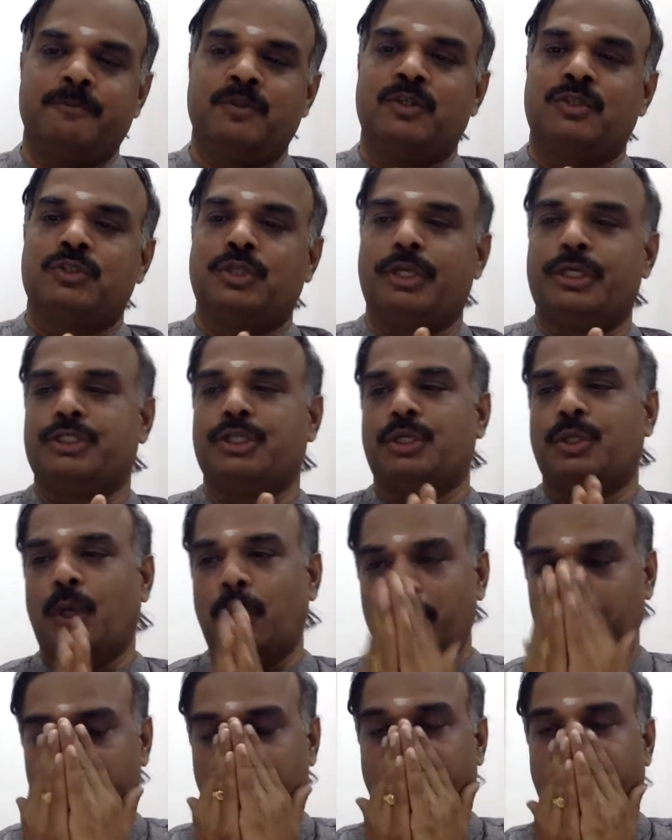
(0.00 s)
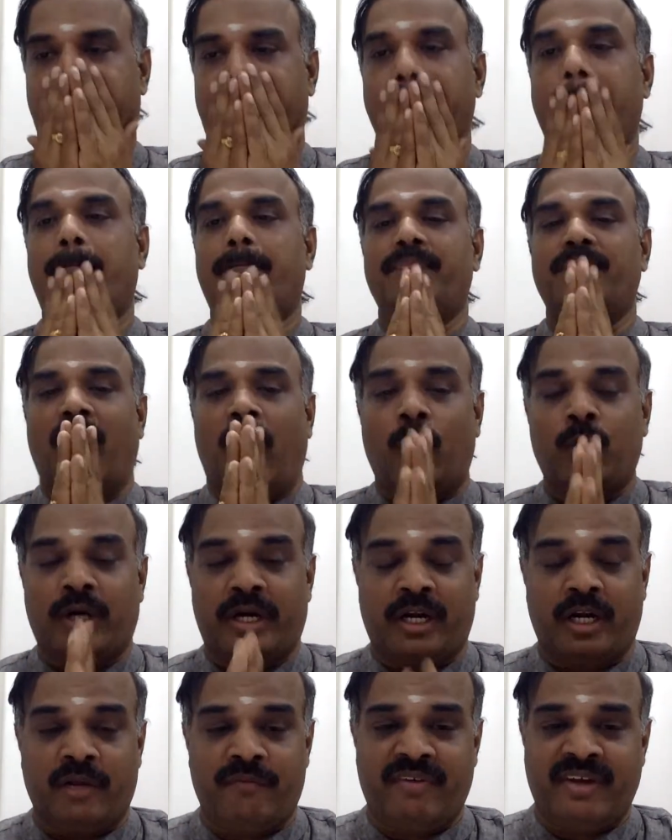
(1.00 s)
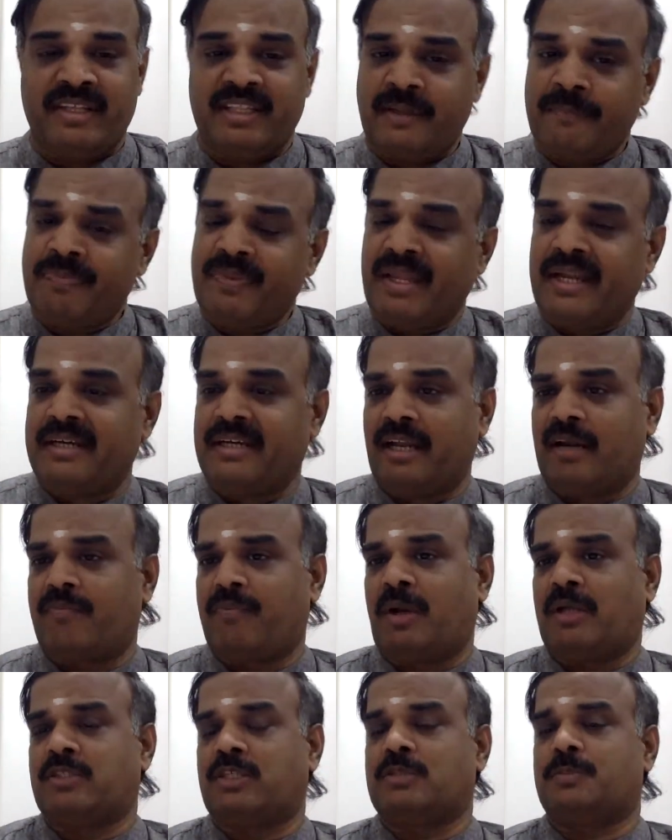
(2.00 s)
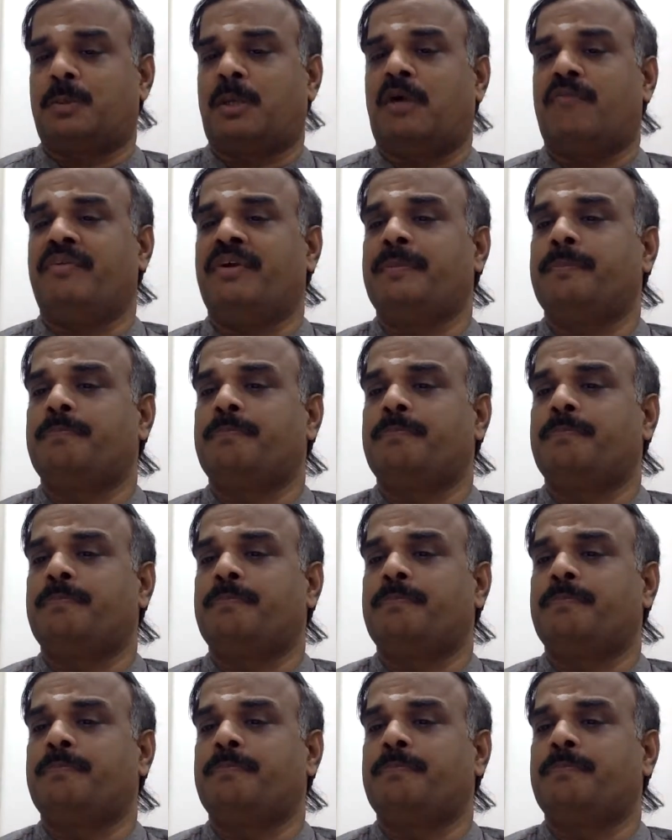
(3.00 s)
So you should know how to identify the inter-process profit.